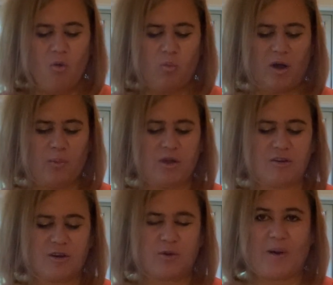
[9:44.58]

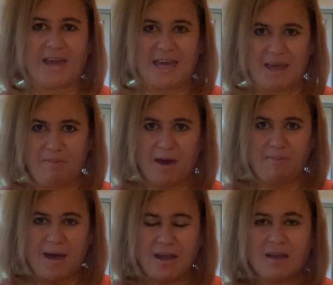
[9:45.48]
Where do I keep my
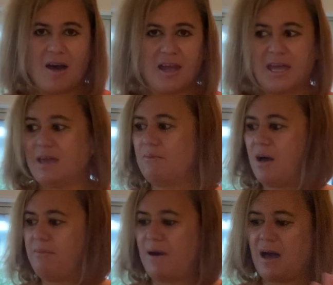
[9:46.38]
bug? I keep
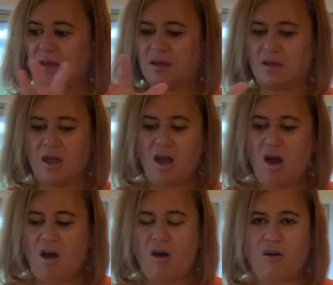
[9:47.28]
my bug
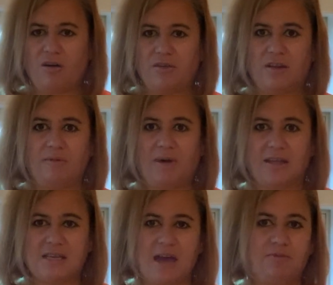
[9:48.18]
on my
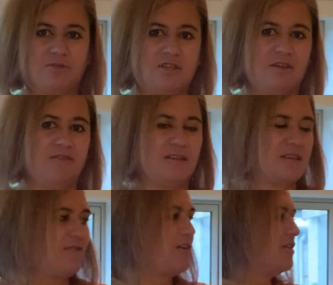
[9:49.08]
table surface. If I've